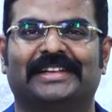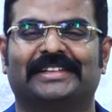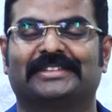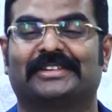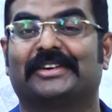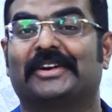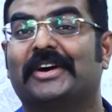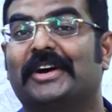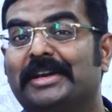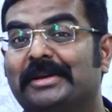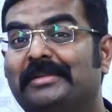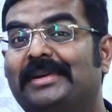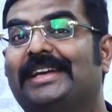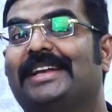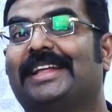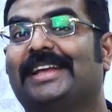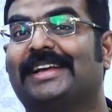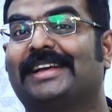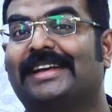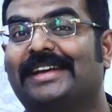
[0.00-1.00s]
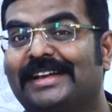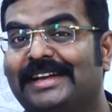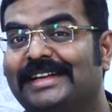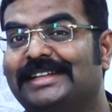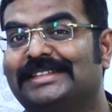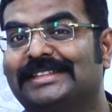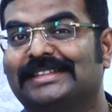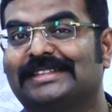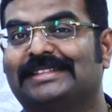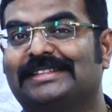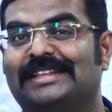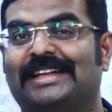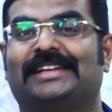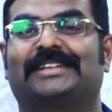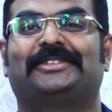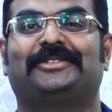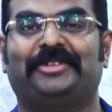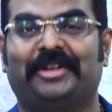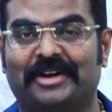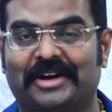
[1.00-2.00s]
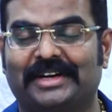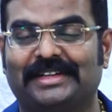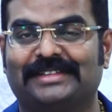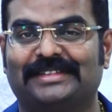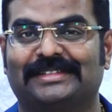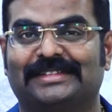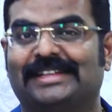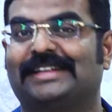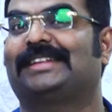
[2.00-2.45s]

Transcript: So government encourages that thought,